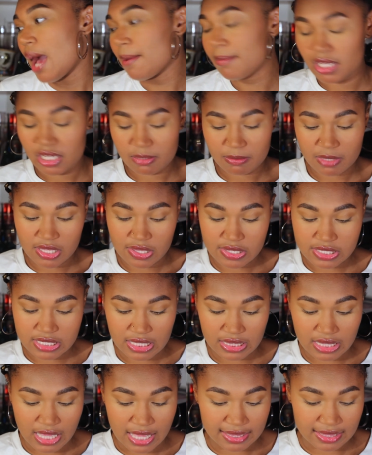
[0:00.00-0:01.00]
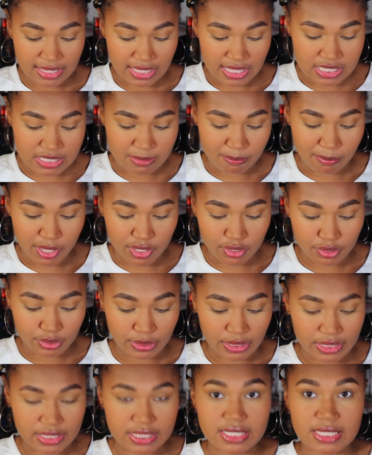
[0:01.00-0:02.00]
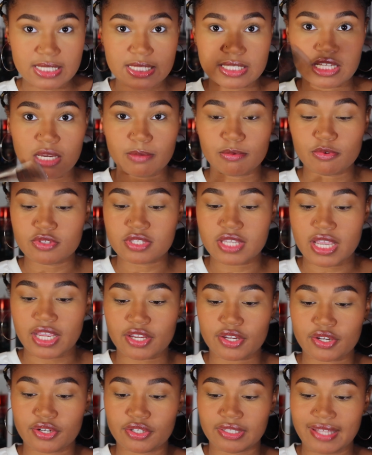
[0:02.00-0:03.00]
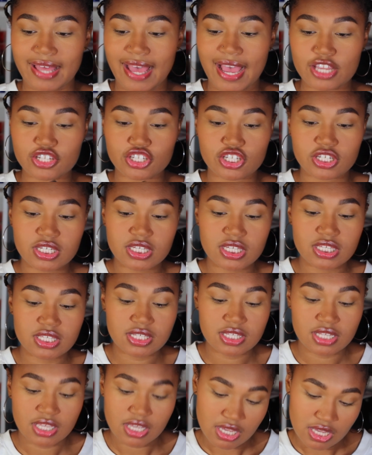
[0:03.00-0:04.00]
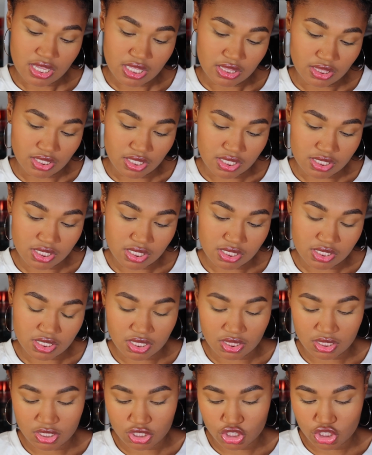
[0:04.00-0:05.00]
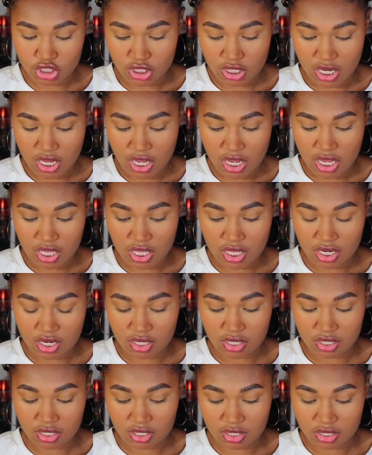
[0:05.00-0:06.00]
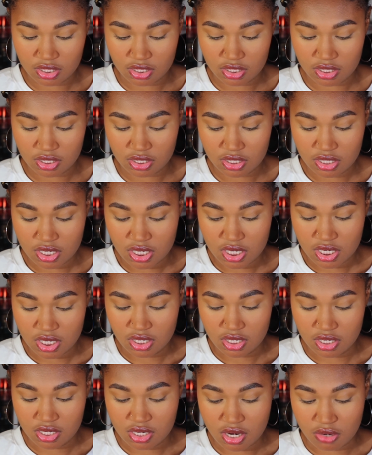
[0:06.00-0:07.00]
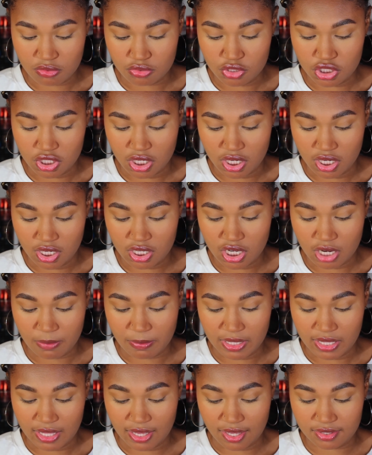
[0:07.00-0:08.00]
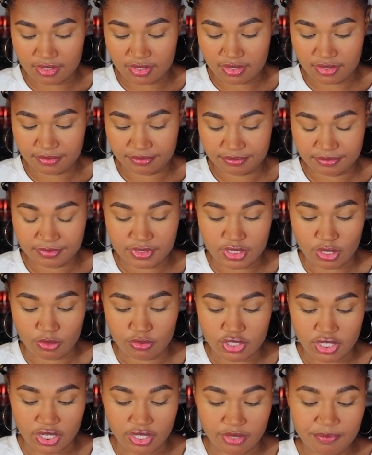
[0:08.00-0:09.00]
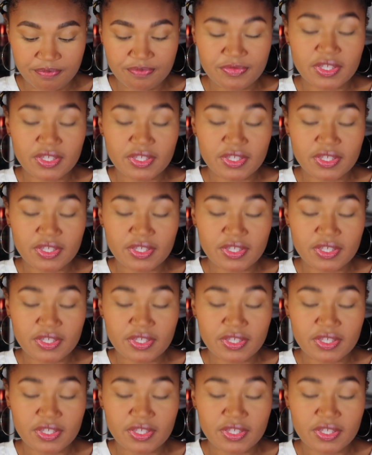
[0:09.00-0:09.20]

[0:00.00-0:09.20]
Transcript: I'm gonna be using then this Butter London Double Decker lashes. This is in the shade No Shade. How about that? No Shade.